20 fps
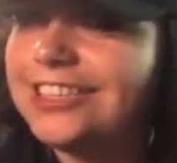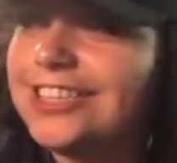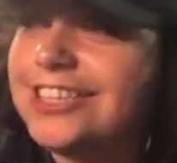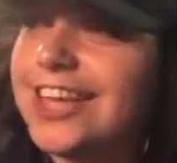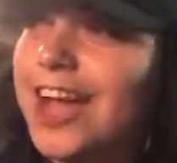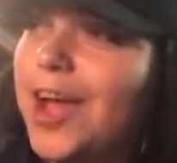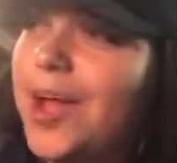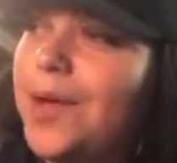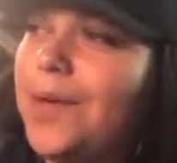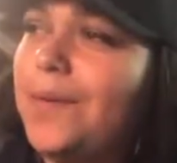
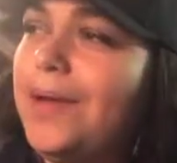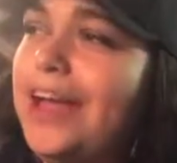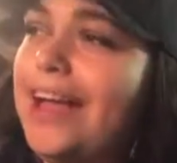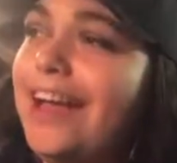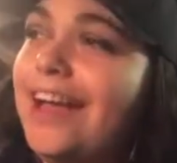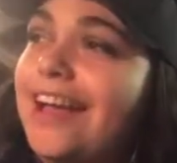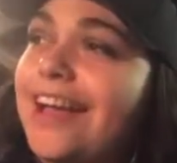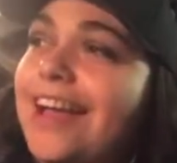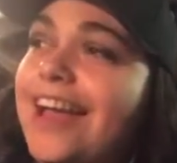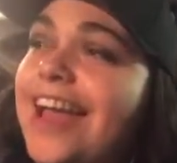So
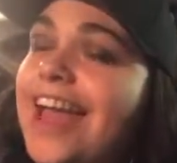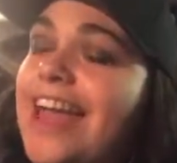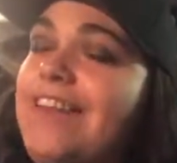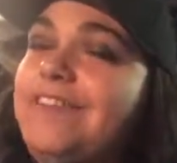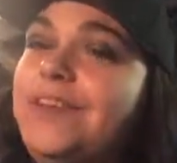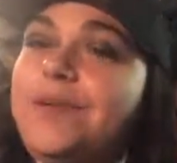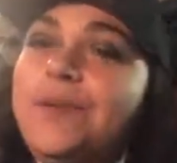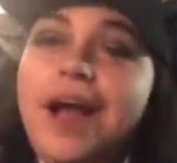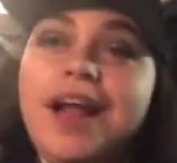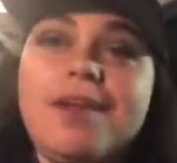
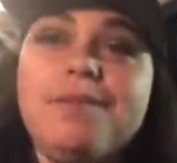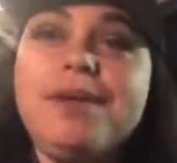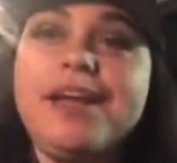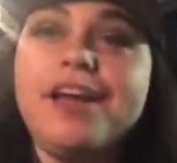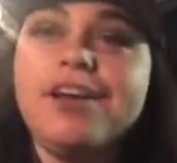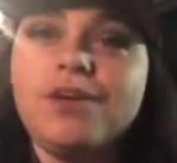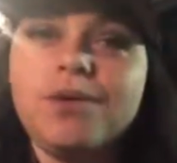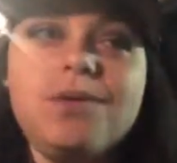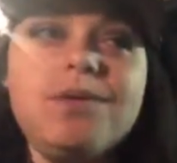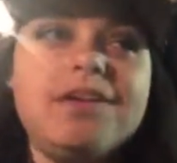if you want to
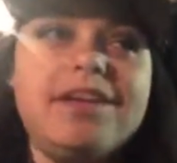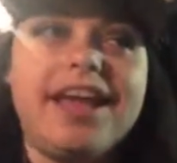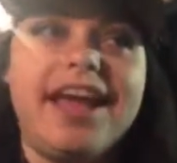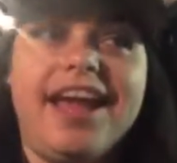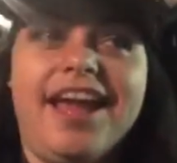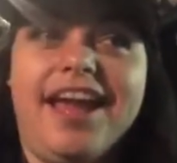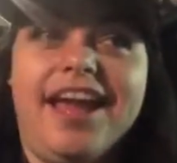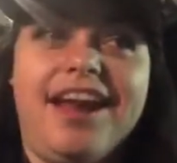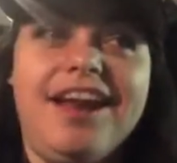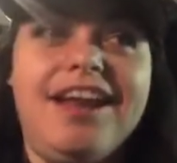be a cool
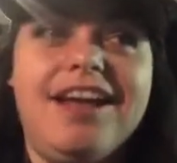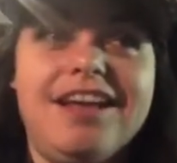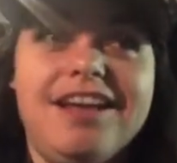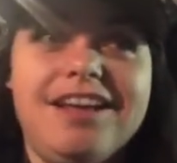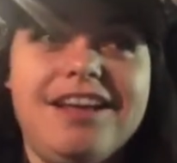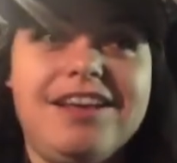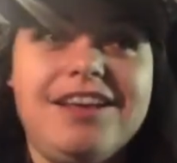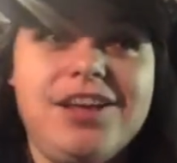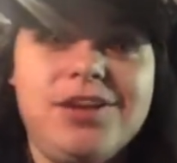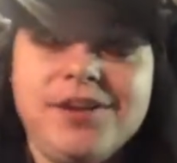kid,
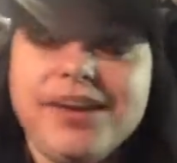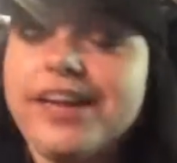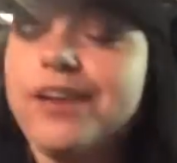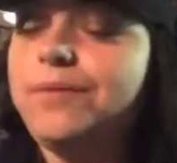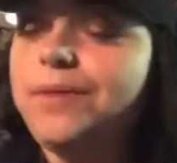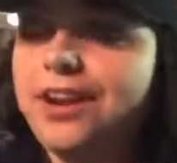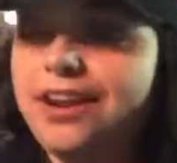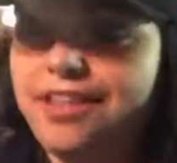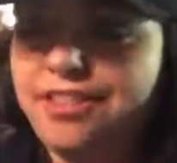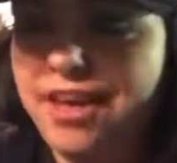you need
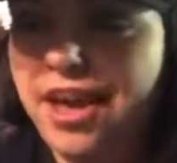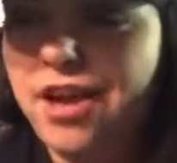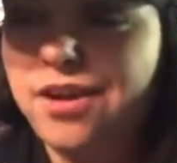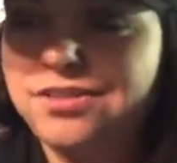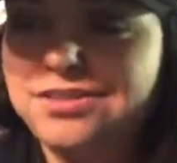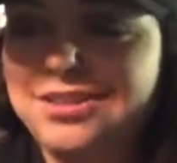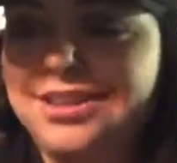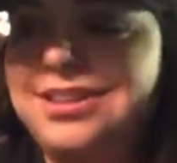one of those